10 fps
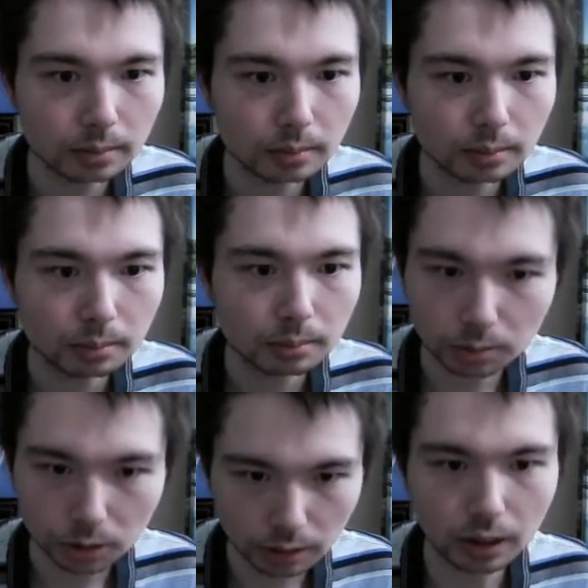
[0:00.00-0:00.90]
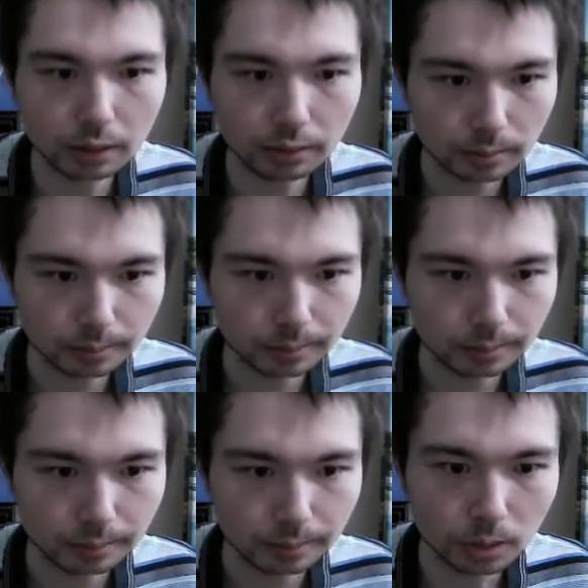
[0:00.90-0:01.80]
bishop g5.
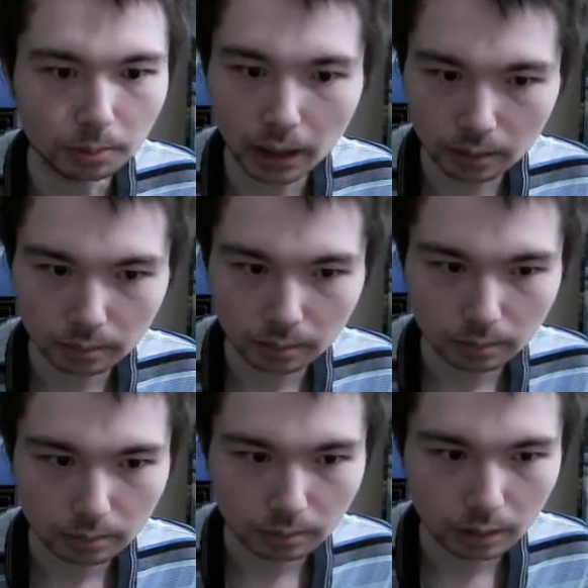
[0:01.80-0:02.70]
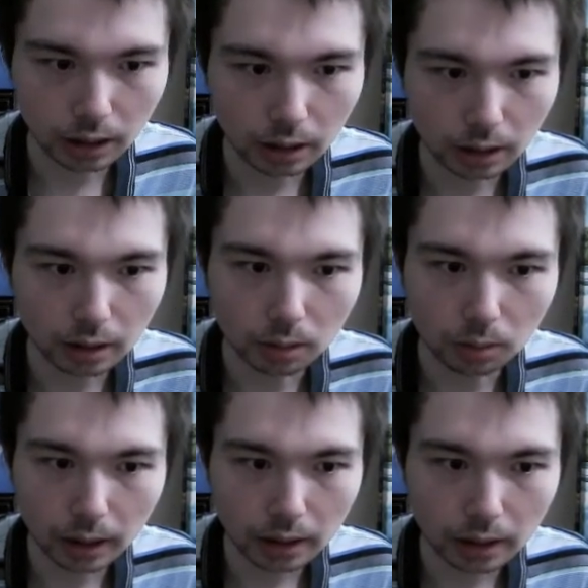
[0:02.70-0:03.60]
You pin, kick it
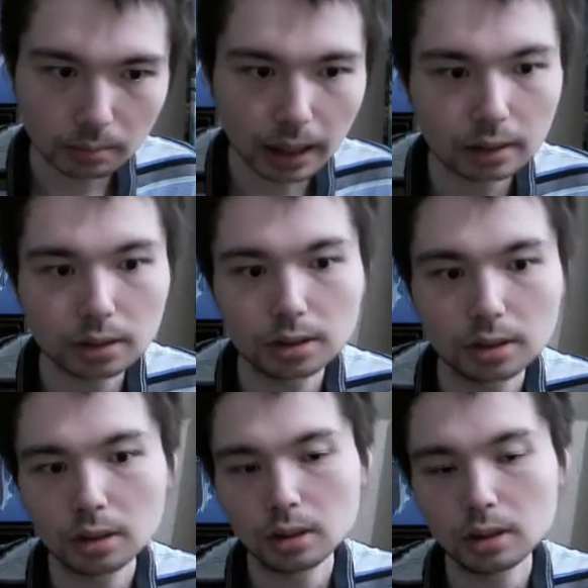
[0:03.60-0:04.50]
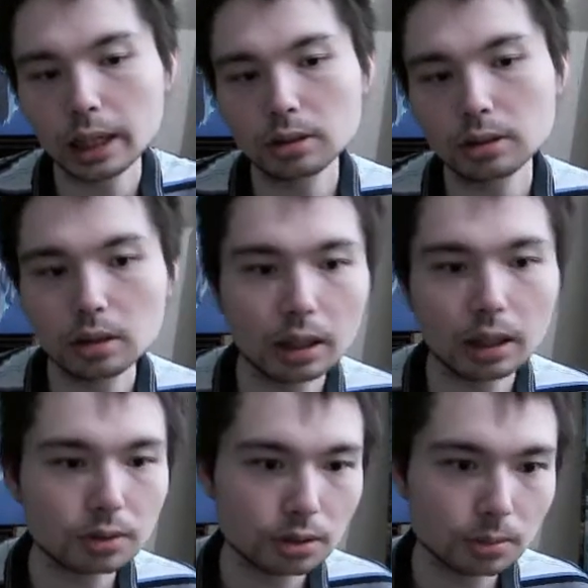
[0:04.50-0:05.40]
away. Magnus actually loves
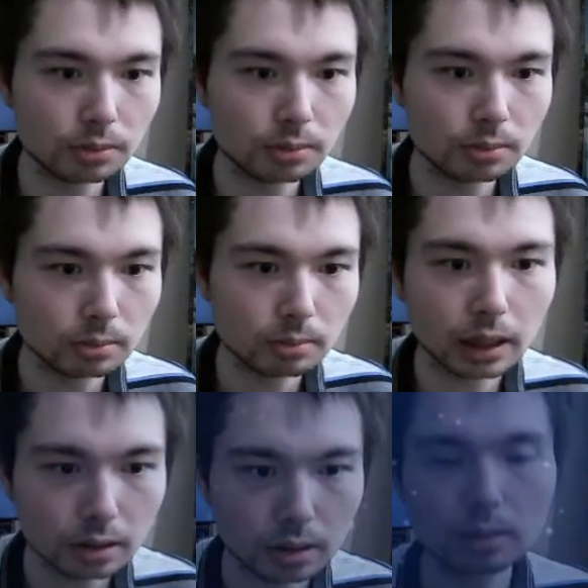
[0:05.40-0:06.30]
this move. Magnus has